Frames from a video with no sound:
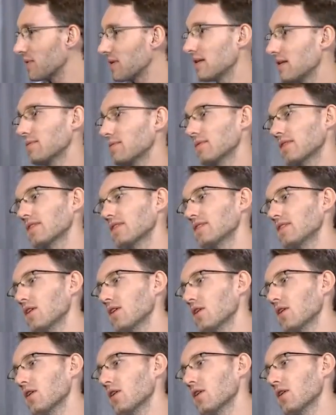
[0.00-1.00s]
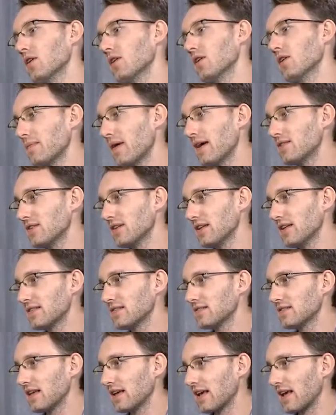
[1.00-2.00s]
I mean, I imagine
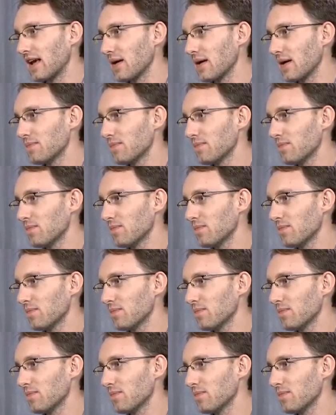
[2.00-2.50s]
it's taking up